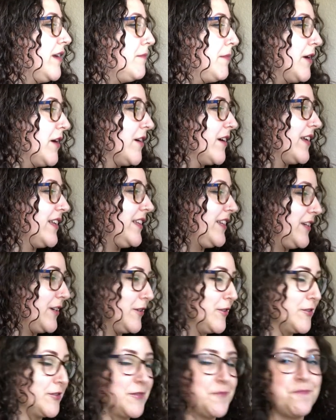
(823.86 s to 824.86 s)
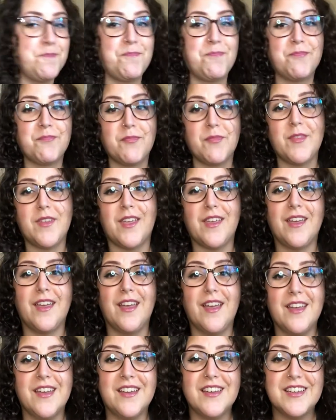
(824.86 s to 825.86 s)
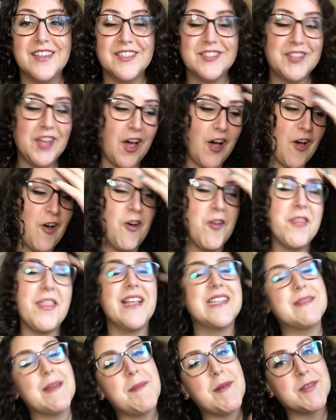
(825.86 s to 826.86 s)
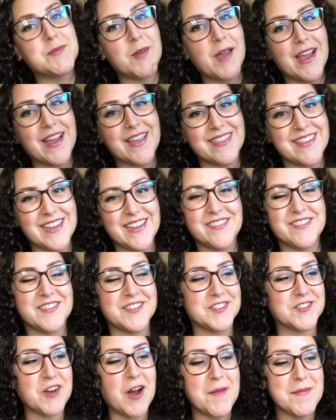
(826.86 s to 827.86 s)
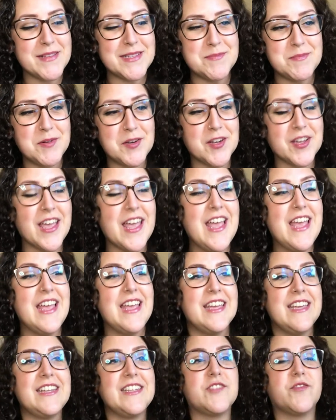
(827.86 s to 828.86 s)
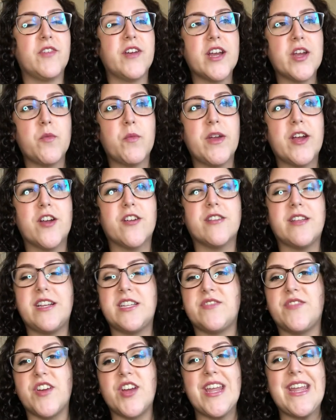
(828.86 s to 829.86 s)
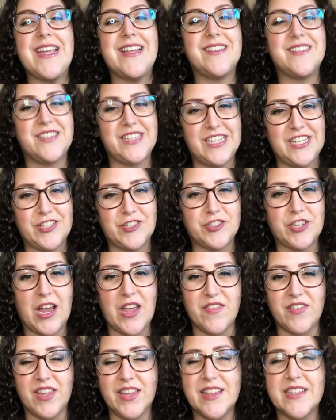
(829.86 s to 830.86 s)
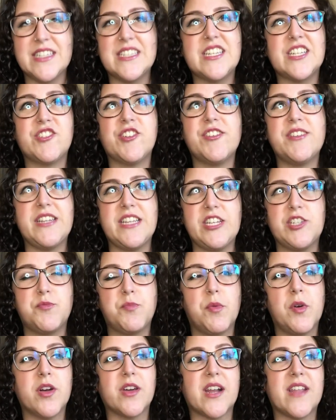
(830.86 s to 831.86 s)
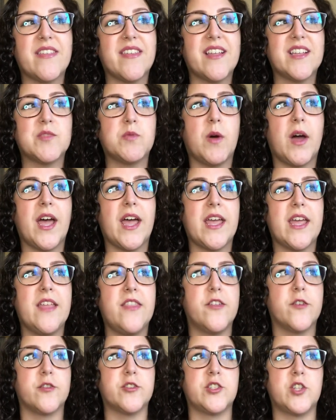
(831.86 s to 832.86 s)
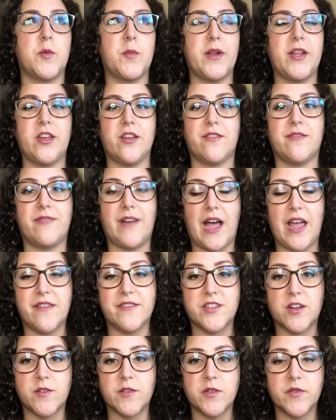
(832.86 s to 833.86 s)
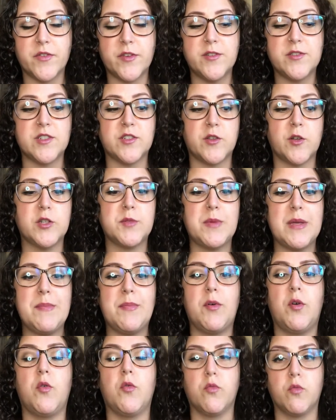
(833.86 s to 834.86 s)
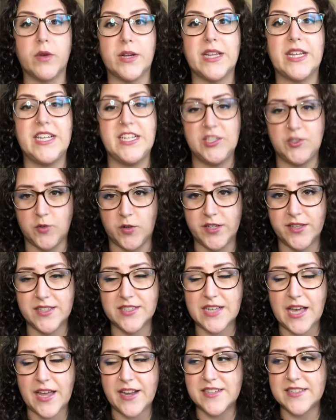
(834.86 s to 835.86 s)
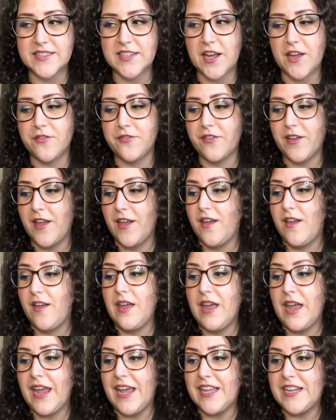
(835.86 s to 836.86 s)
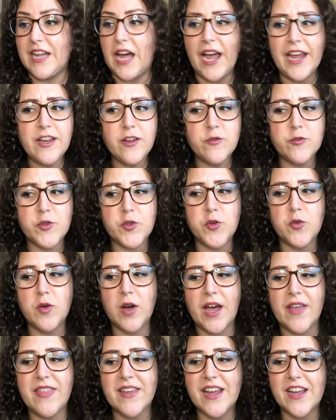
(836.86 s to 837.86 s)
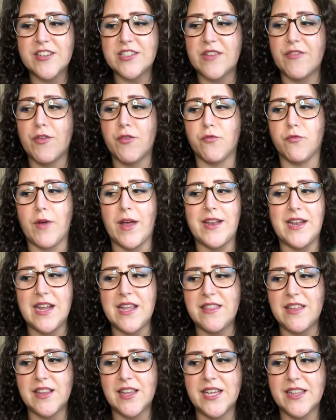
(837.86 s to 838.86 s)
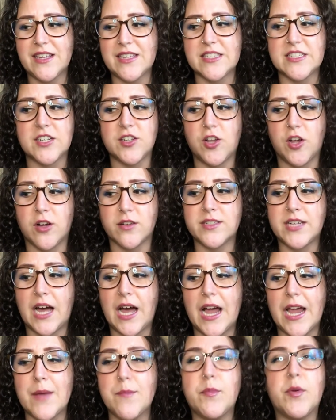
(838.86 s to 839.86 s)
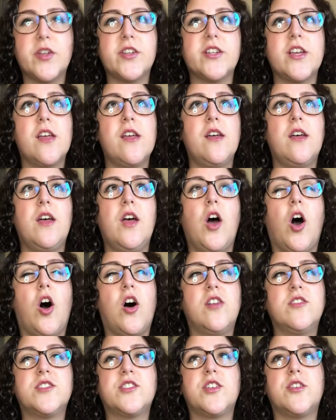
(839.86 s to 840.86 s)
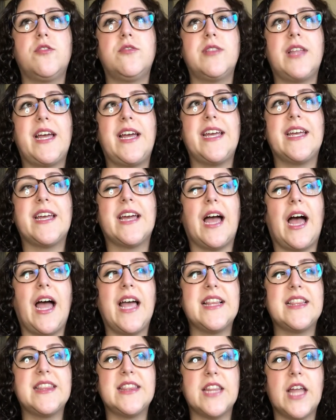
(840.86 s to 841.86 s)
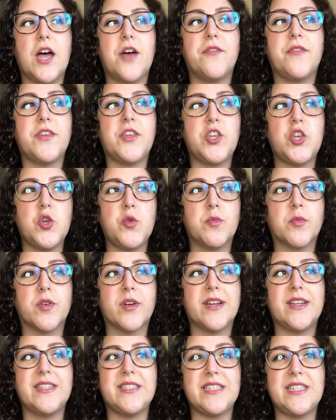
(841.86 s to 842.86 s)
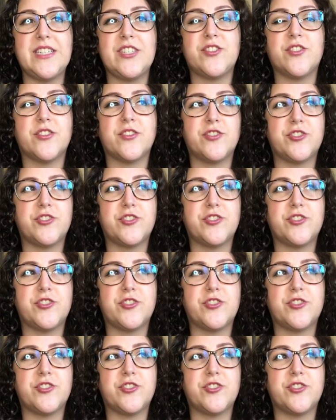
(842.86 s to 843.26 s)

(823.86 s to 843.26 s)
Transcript: American ears. So that's the best way I can think of to describe this book. It is very weird. It is very niche. I feel like this is such a niche book, and I think that's why there were so many good five-star reviews, is those people really enjoyed this kind of stuff. And I do too. I think I just haven't read anything like this in a long time, but also, like, I love humor and niche